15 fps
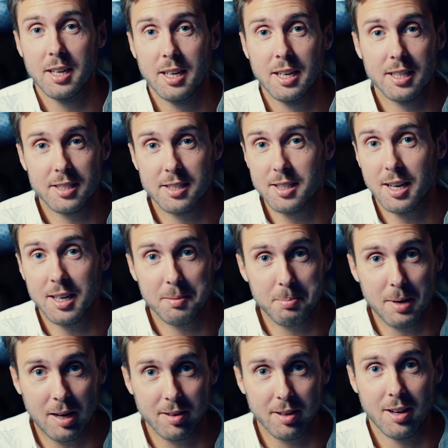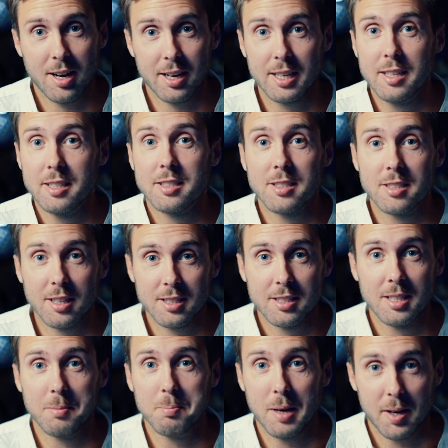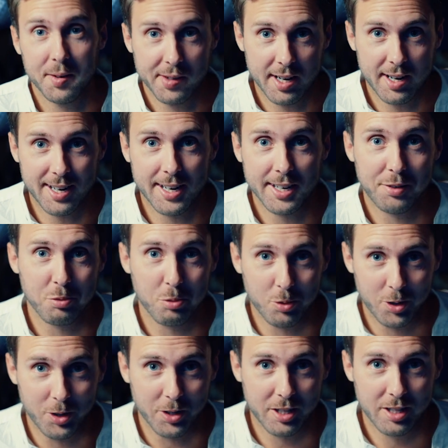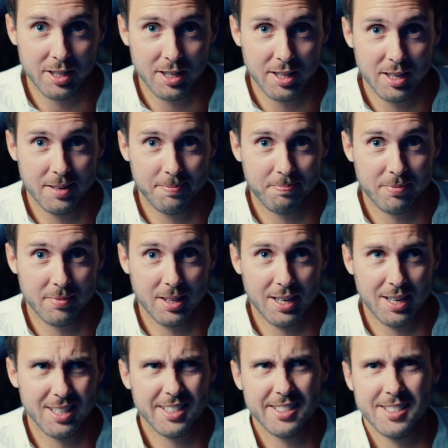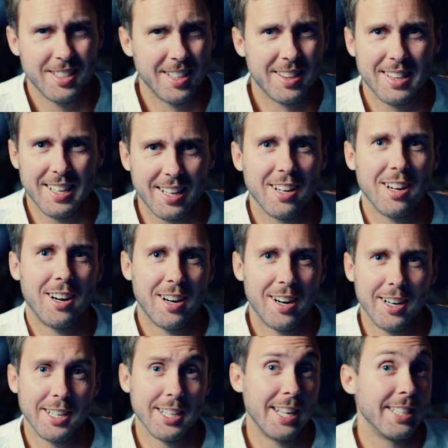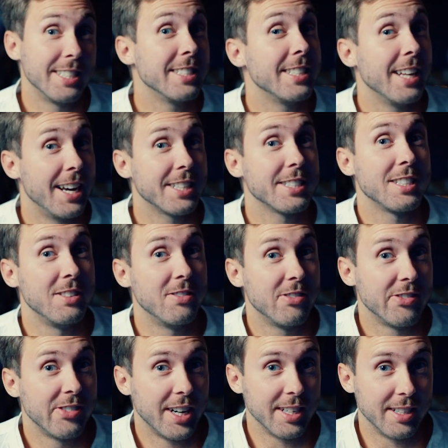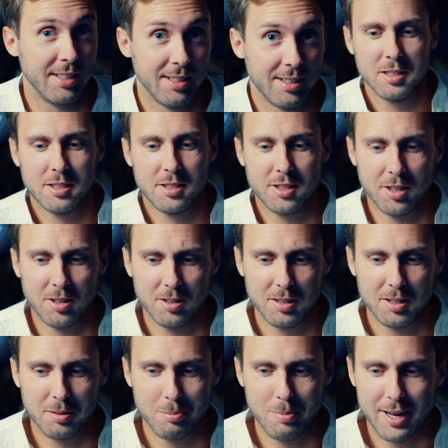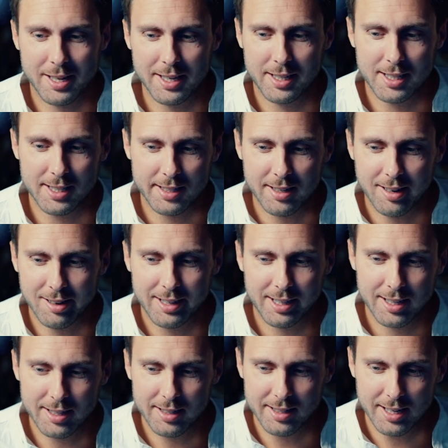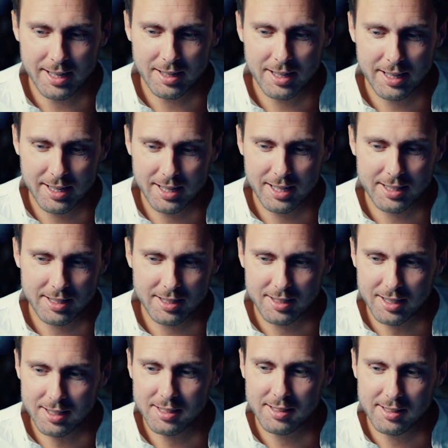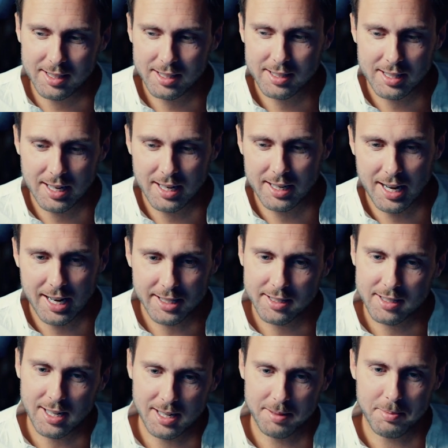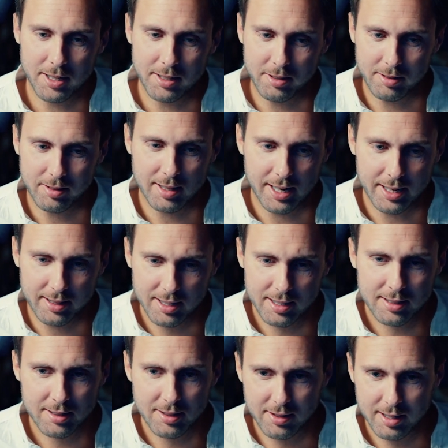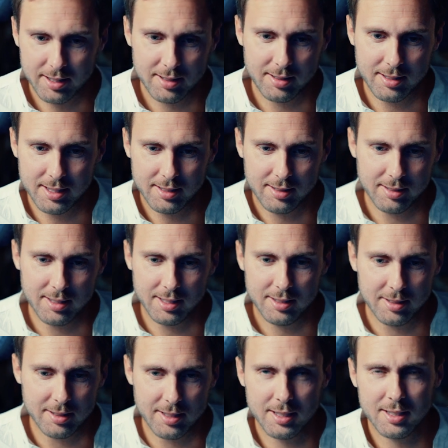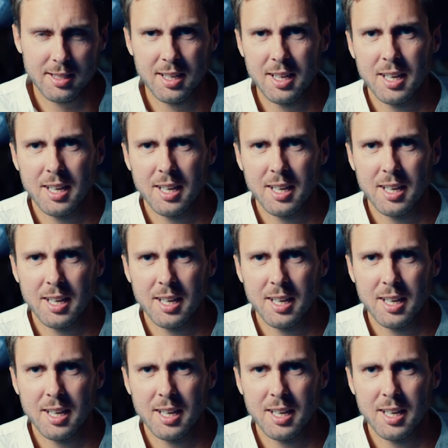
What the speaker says: It's not about luck, it's just about hard work. And it's not that hard, and it's actually fun. So making it clear that it's just this, and I start by doing like this, this and this and this and this.